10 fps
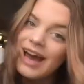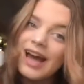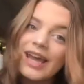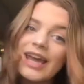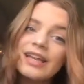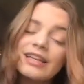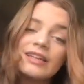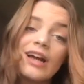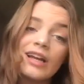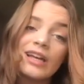Again,
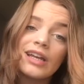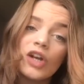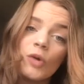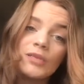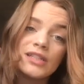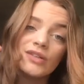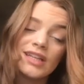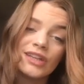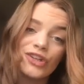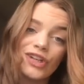not getting home until
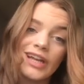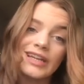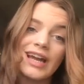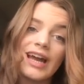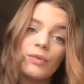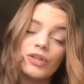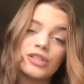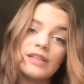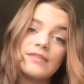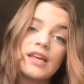10:30 at night, which
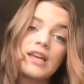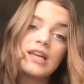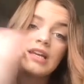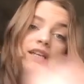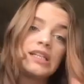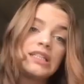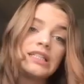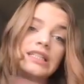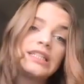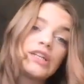leaves
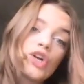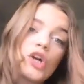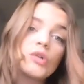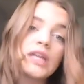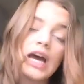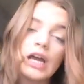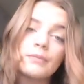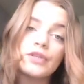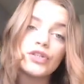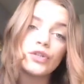0 time
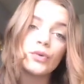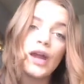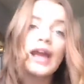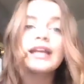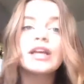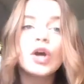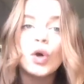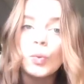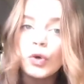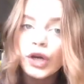to do any
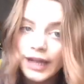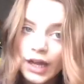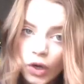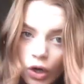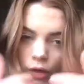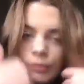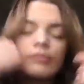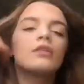homework at all.